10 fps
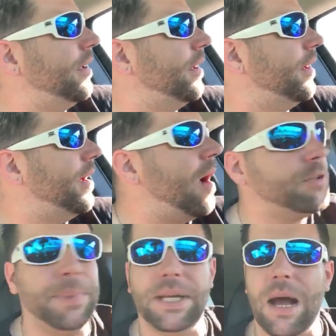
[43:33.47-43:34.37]
I
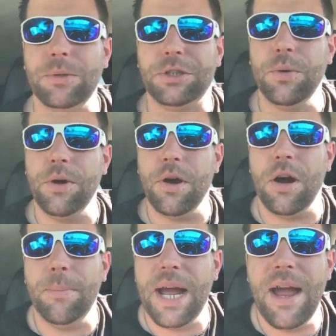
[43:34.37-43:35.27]
was doing it
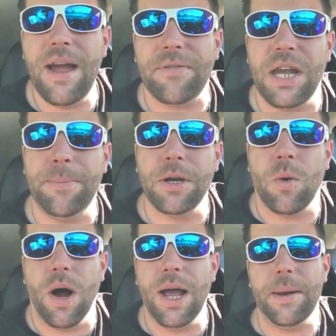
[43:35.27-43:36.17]
on her behalf,
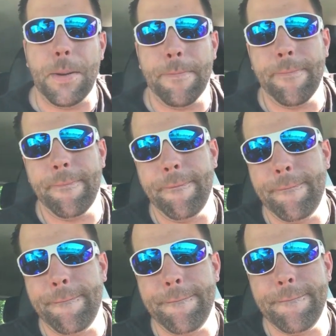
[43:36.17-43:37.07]
keeping it quiet.
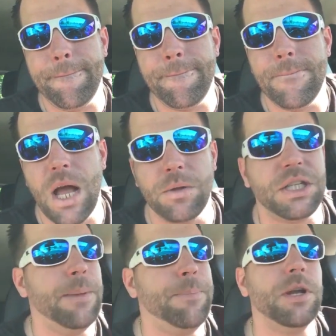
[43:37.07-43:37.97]

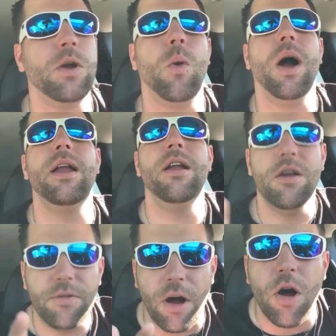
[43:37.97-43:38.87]
I was keeping it
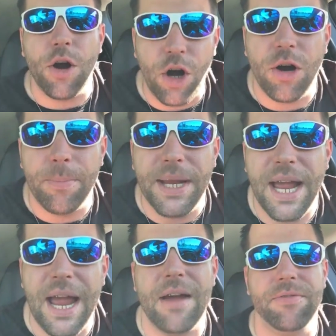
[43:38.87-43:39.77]
quiet on her
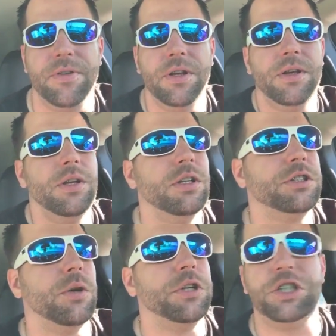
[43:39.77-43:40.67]
behalf so
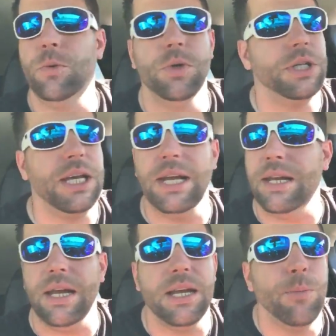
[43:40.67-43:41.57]
that she wouldn't get
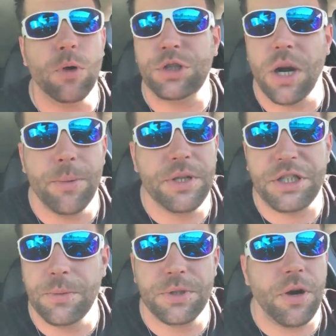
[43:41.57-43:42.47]
into any more
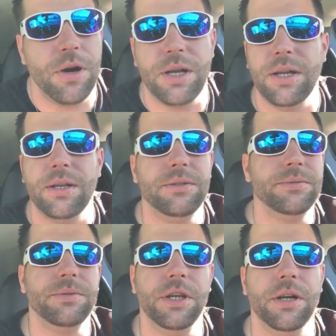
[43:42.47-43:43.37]
trouble than she was already in,
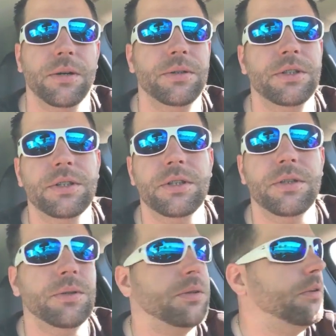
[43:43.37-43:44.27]
you know,
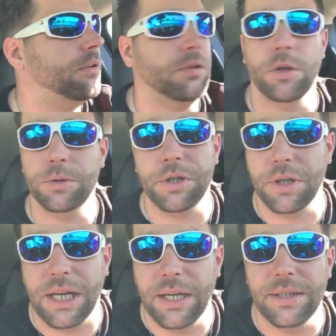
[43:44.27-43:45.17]
losing her
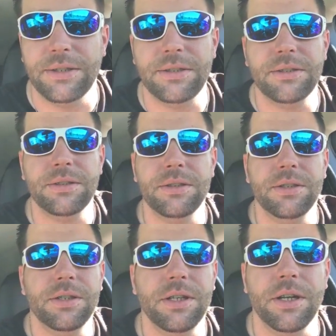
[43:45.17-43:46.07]
kids,
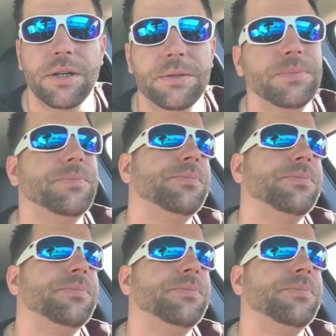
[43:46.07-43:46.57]
you know,